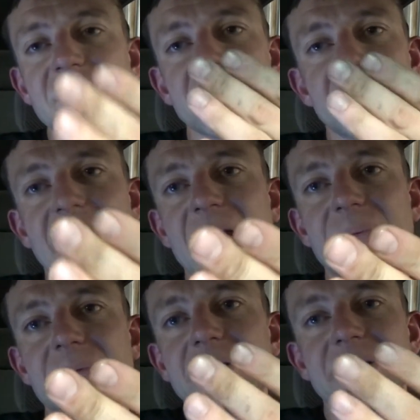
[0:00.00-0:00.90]
The
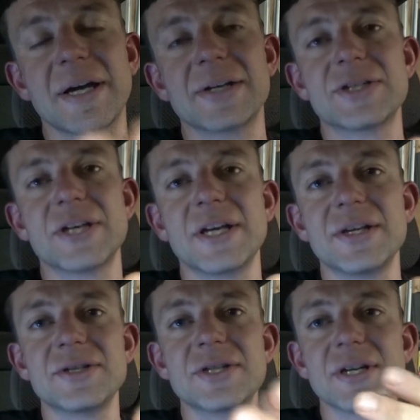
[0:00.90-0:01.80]
gap did not
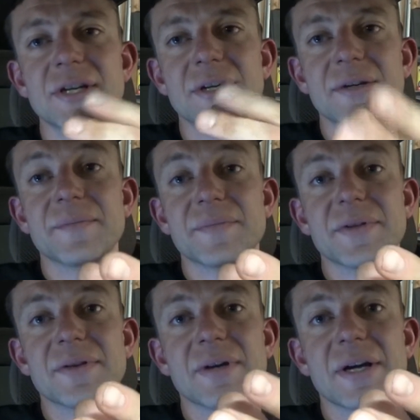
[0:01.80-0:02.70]
change.
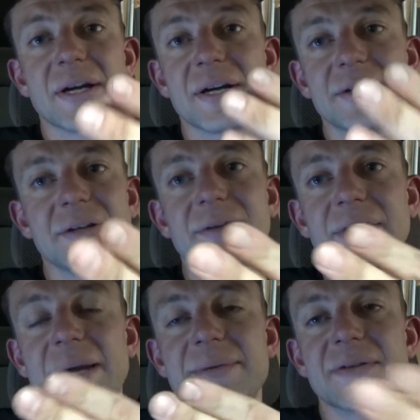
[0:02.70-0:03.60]
Uh, you know, the
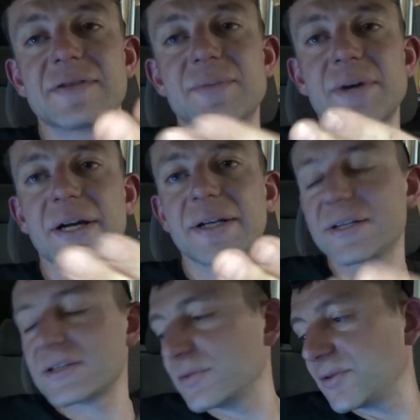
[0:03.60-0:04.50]
camshaft sprocket
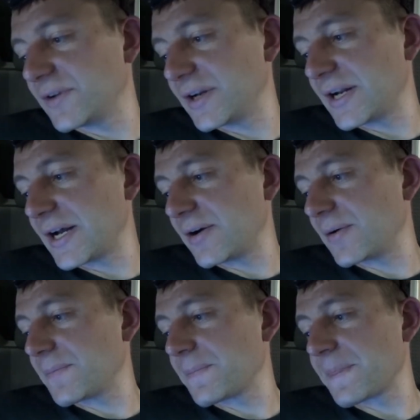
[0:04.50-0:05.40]
doesn't move in and out.